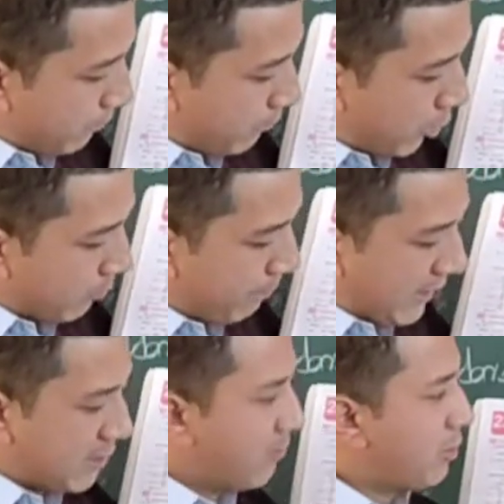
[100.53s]
on
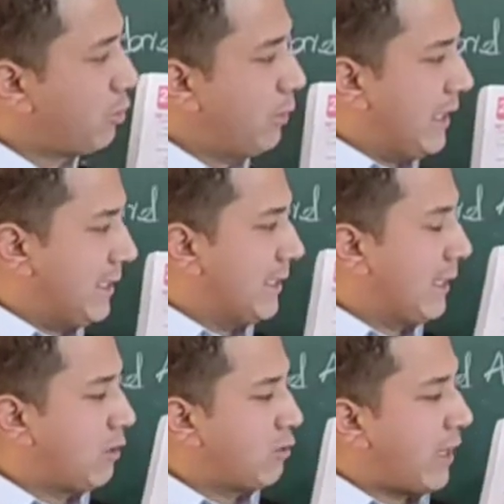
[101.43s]
page number
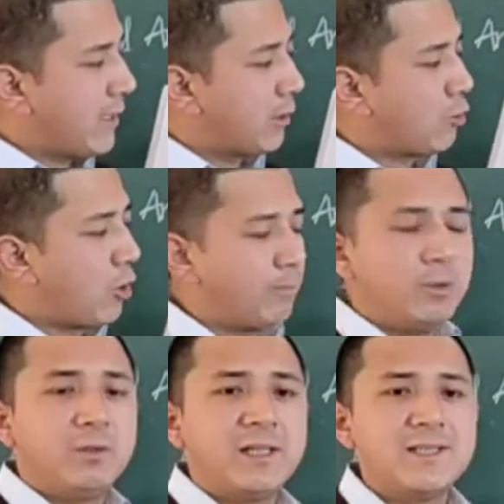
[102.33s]
289, right at the top
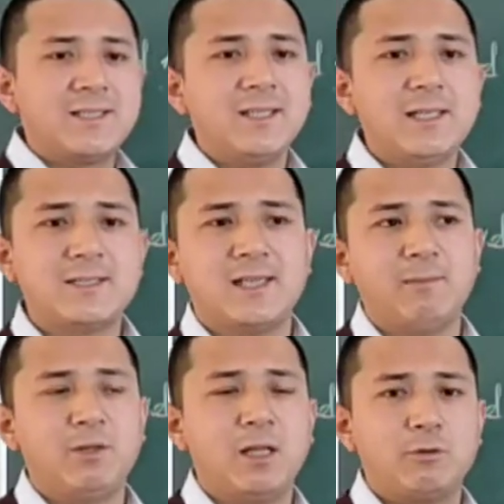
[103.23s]
you can see this
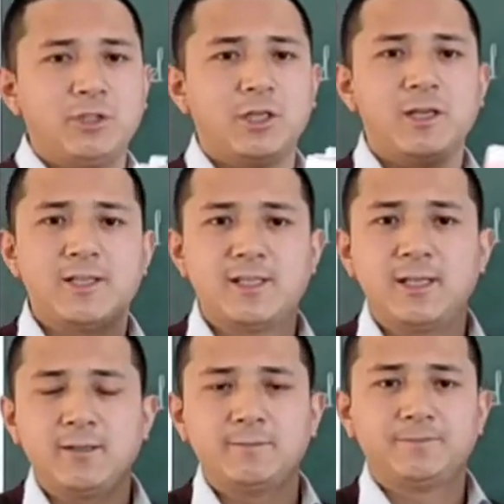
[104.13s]
table out here, isn't
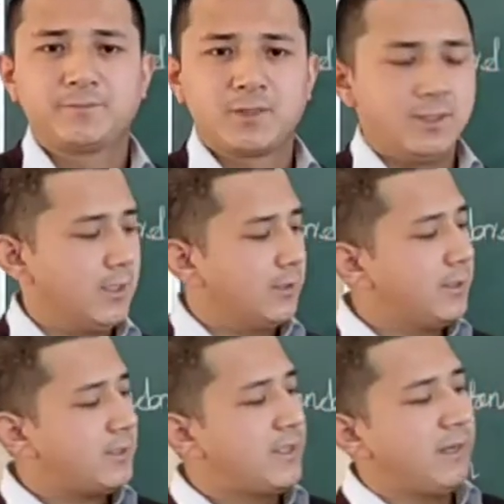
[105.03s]
it?
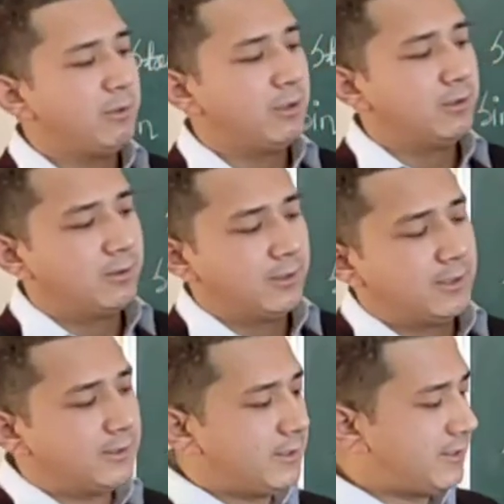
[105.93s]
This
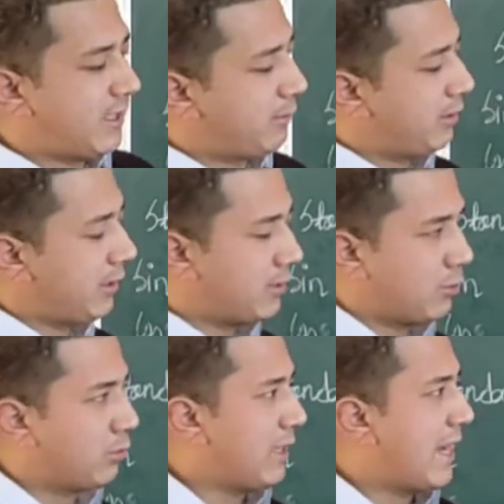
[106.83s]
table is
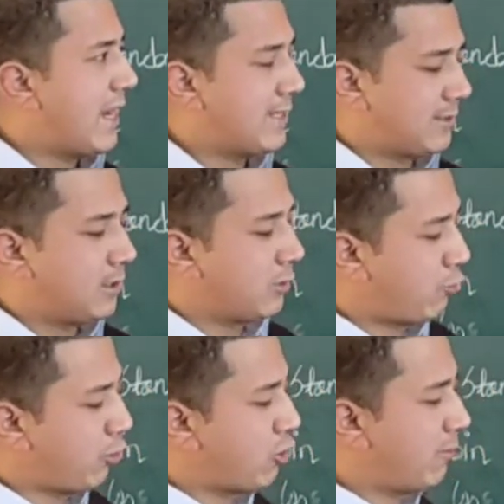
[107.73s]
known as the
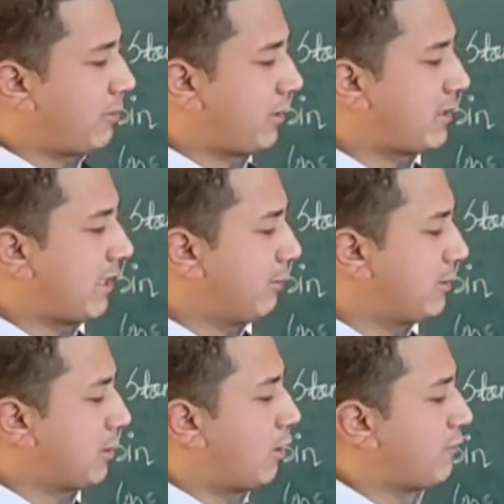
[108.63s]
trigonometric
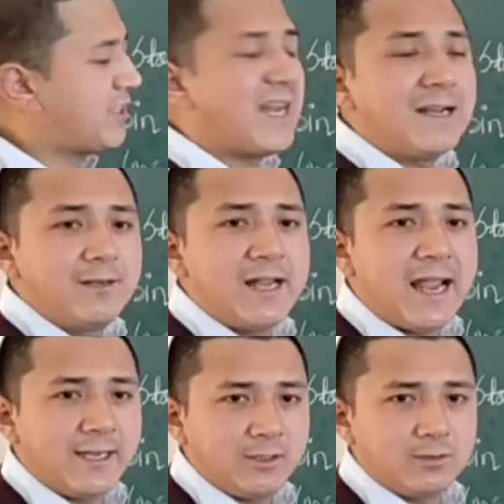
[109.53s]
tables of standard
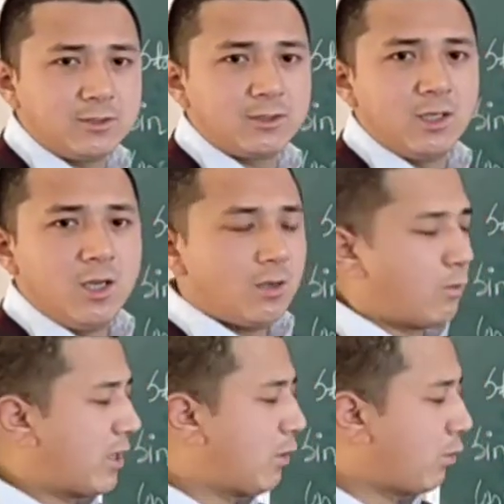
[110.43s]
angles.
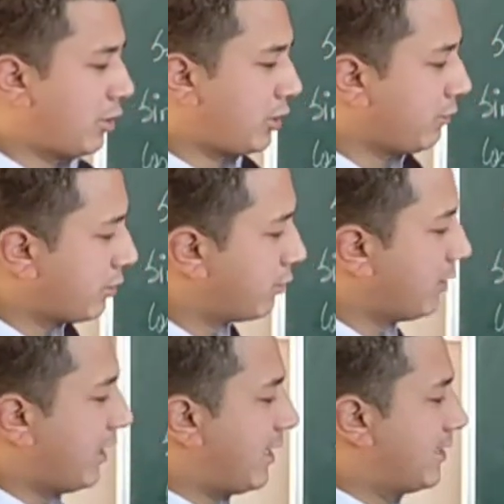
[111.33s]
What I want you to
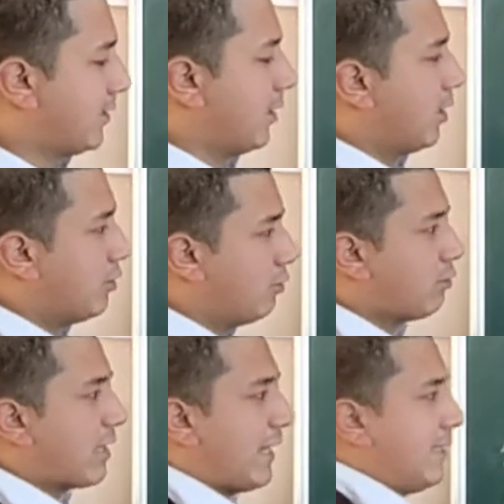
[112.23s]
do is
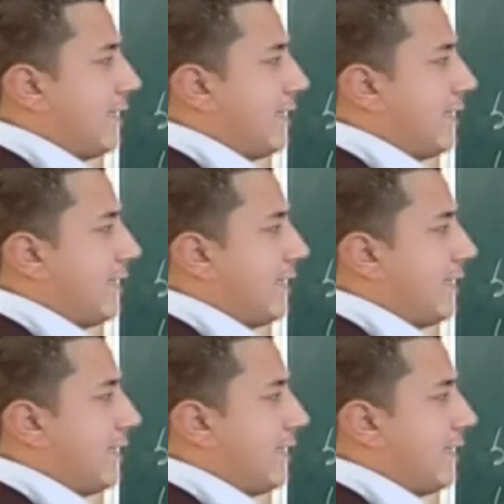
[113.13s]
write